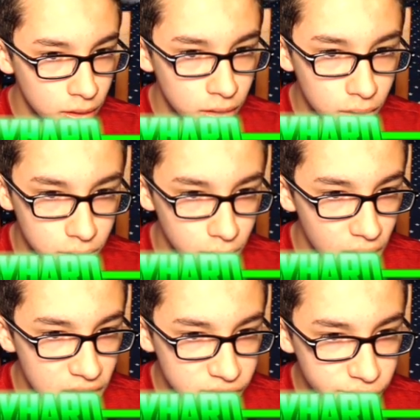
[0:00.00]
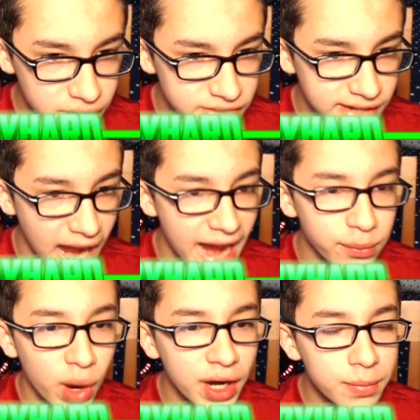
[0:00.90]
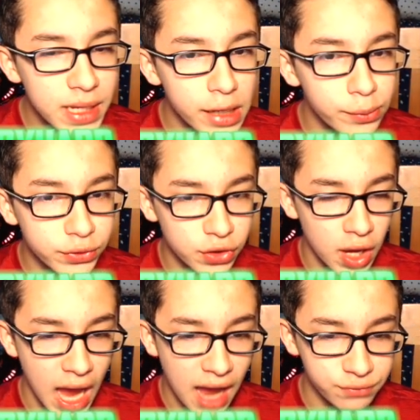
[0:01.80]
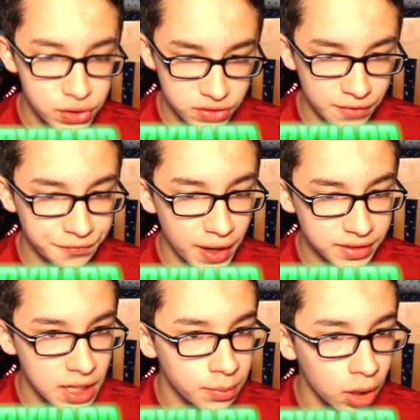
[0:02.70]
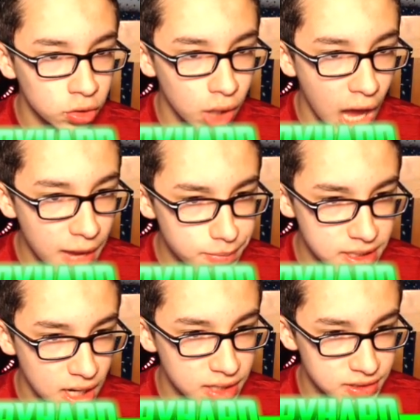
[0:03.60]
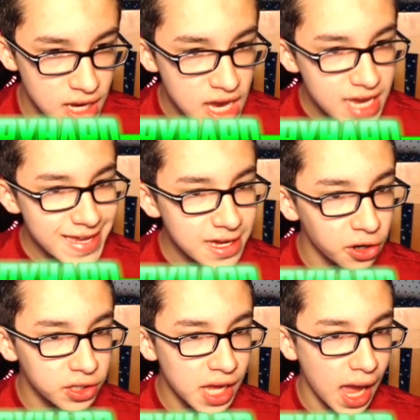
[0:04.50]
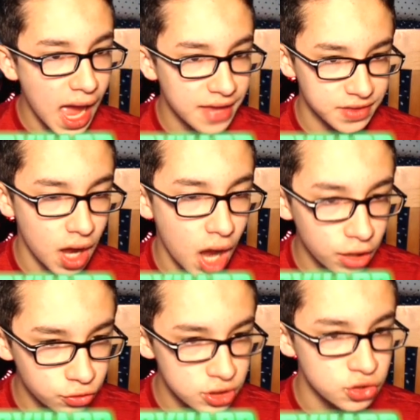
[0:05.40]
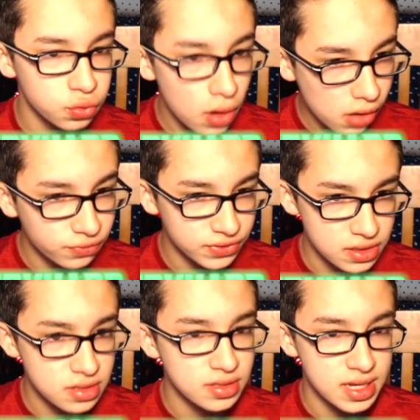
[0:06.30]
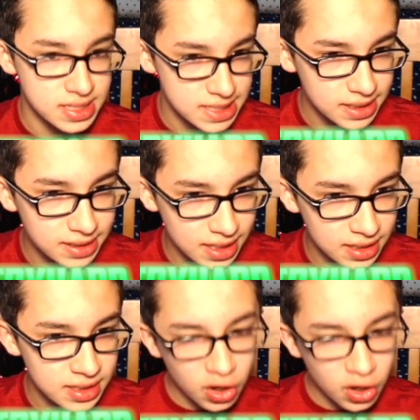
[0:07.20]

Look, so this, I want to be able to have this affect him a lot because he already has 112 decillion.